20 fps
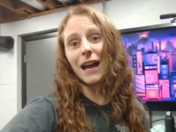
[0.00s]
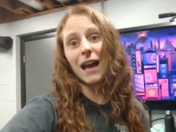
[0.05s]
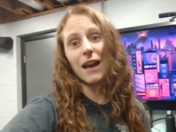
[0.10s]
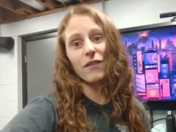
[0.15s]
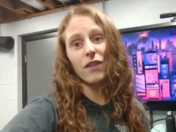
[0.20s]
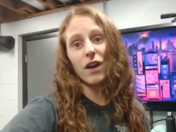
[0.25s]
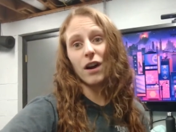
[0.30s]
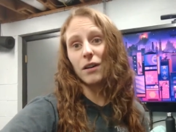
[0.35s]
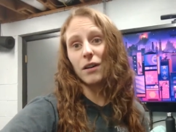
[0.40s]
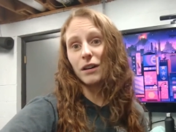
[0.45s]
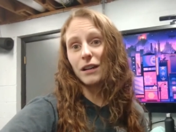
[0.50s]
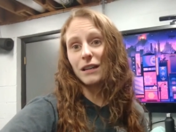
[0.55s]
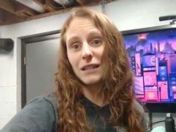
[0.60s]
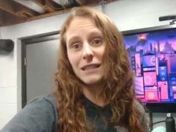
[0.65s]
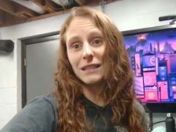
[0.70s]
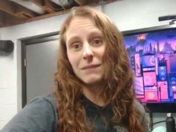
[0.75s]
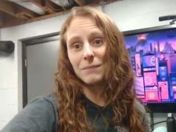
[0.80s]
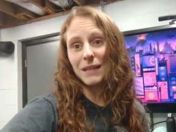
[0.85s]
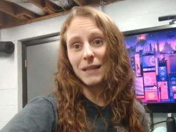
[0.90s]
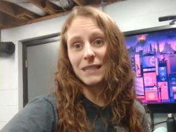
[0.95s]
I've
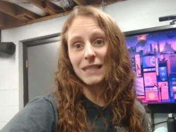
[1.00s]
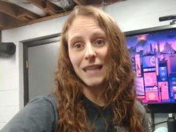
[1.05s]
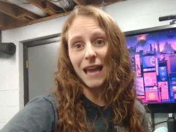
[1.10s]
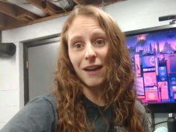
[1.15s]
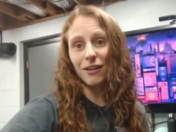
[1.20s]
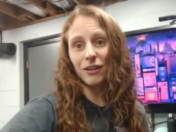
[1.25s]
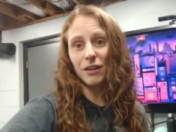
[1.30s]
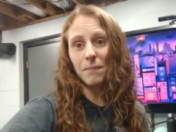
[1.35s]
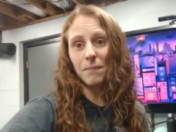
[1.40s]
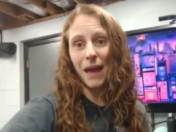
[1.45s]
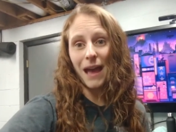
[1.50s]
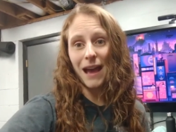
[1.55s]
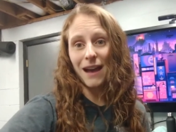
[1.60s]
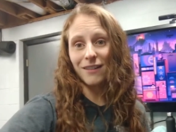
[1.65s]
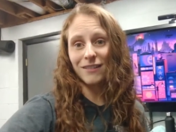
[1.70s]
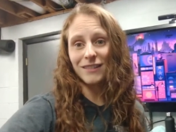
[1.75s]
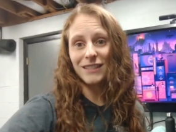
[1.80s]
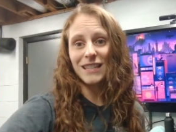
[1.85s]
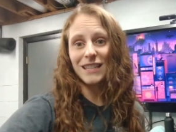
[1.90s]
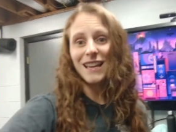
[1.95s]
already been down a
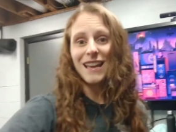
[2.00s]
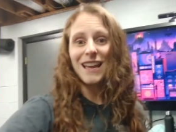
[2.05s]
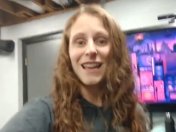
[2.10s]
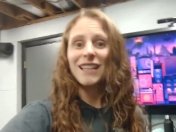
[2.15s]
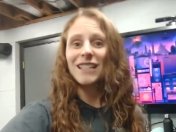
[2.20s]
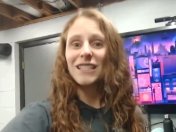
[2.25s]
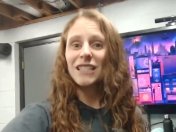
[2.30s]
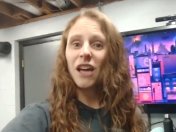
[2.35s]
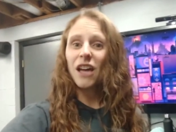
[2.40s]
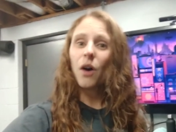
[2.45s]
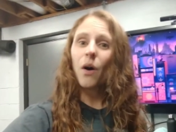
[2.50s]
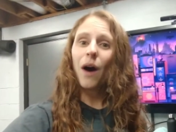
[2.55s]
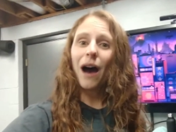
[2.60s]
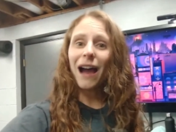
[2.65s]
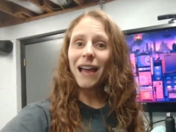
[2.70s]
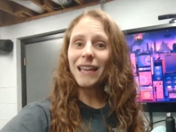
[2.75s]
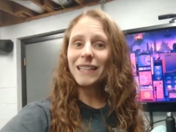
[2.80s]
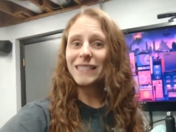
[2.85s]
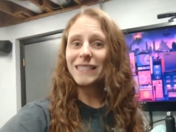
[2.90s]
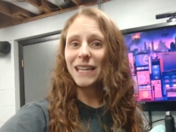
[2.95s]
pound, so
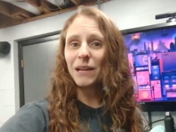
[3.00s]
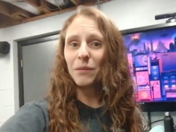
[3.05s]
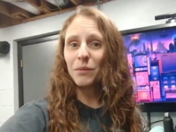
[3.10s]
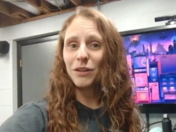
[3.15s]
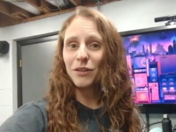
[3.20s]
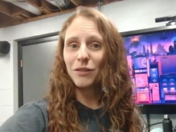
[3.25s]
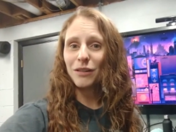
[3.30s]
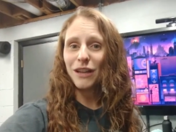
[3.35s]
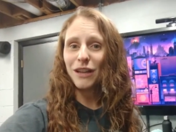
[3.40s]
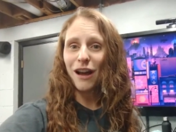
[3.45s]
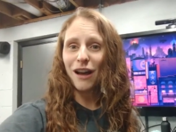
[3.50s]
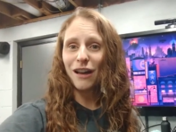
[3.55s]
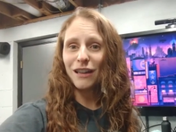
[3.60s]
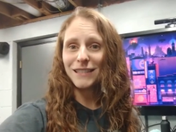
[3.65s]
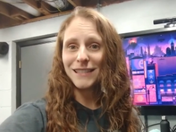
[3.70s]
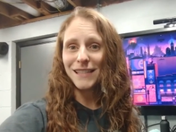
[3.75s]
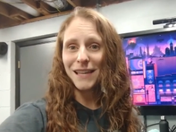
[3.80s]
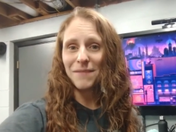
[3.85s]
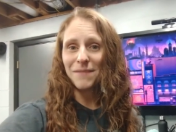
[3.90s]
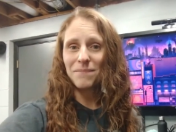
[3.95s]
I'd say we're doing
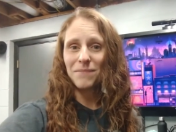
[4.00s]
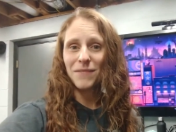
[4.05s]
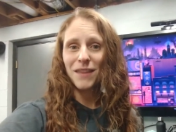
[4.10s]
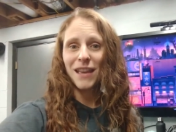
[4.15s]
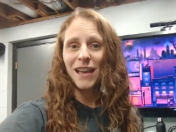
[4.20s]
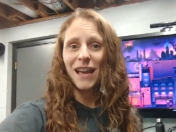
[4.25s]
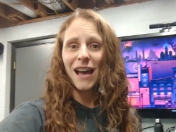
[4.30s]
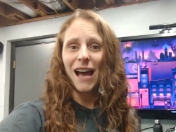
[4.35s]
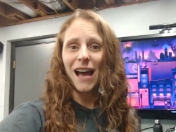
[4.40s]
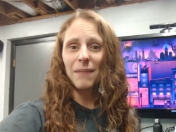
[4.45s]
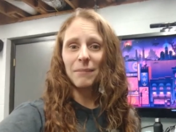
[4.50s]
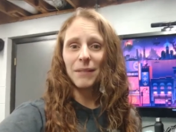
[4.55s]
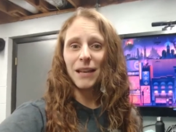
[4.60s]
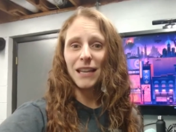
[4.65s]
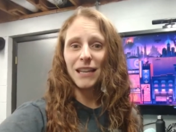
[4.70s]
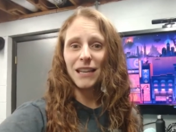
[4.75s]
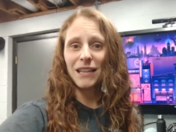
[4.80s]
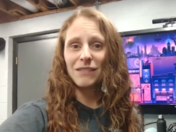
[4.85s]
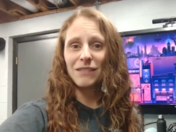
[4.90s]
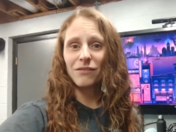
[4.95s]
awesome. I'm
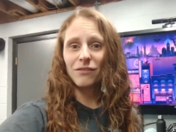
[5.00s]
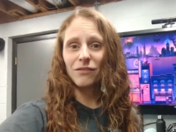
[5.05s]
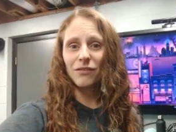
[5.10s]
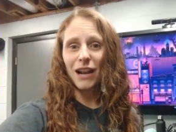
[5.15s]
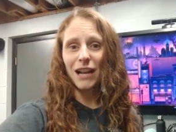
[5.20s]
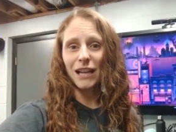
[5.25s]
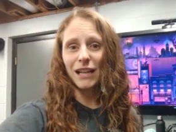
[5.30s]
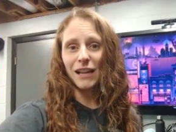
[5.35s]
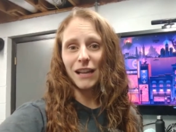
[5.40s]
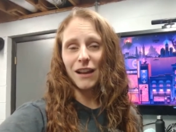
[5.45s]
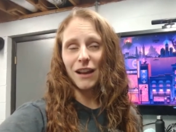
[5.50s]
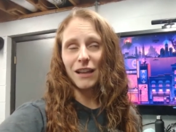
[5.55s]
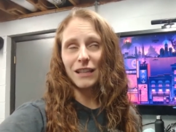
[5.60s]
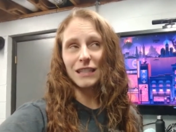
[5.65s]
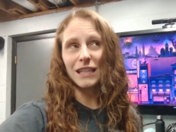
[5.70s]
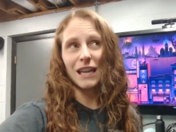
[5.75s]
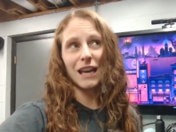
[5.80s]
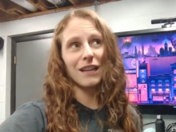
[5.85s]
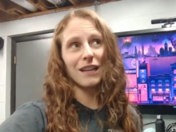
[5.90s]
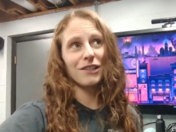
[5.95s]
getting ready
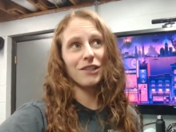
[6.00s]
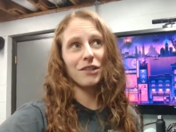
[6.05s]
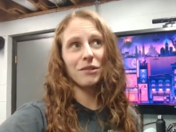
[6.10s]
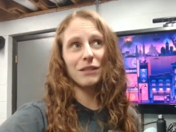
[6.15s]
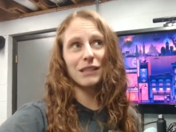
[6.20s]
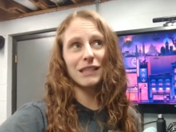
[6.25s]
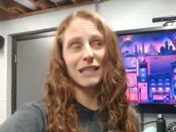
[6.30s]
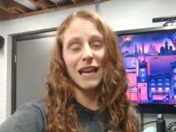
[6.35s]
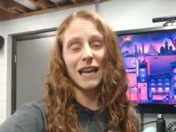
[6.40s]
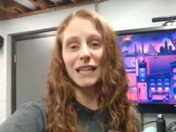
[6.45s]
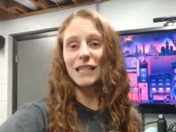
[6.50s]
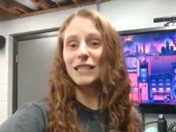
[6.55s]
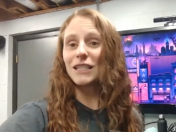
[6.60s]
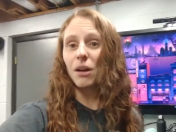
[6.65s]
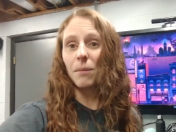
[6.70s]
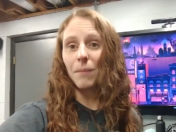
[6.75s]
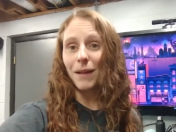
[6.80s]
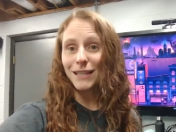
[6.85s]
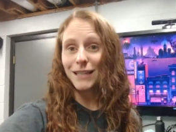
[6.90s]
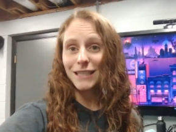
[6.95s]
at uh, Tuesday,
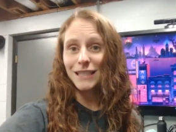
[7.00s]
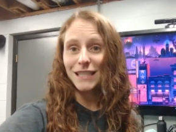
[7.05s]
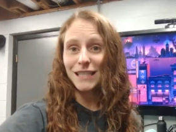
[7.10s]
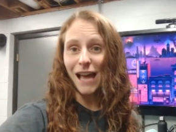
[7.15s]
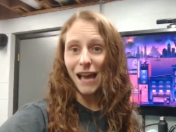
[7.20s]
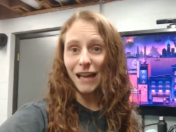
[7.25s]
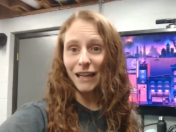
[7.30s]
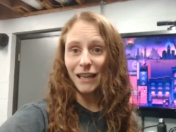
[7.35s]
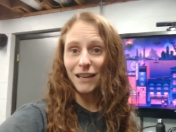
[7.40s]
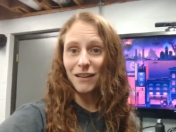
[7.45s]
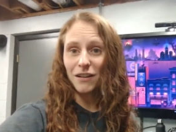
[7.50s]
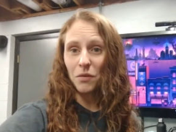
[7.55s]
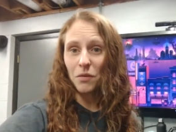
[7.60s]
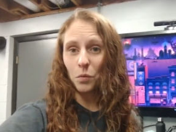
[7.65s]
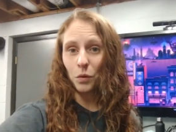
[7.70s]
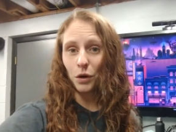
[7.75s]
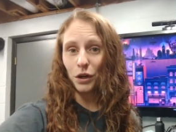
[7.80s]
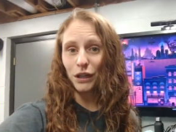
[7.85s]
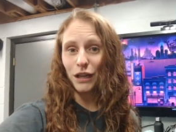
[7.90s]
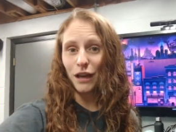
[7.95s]
so my second
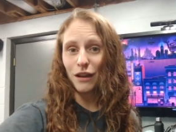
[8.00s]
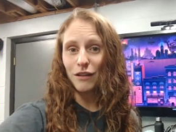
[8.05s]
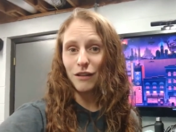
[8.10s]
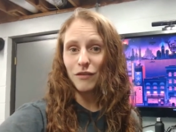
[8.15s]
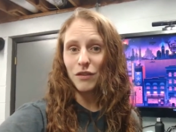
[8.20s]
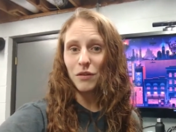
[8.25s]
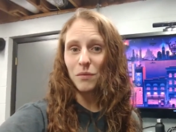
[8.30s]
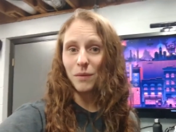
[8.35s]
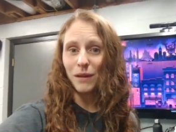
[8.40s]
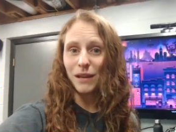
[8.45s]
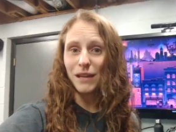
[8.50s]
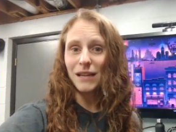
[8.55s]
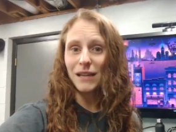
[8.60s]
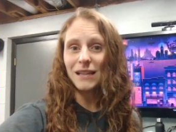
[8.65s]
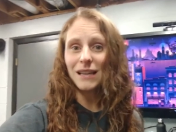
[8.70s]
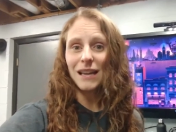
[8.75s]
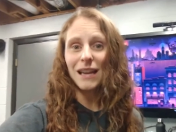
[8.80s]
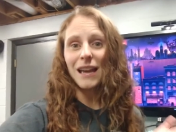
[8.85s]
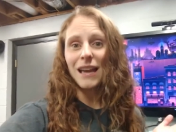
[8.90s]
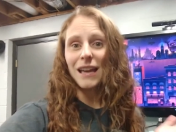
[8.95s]
workout of the
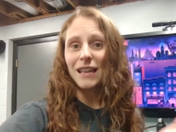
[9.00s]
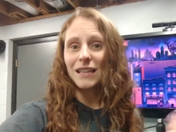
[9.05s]
week.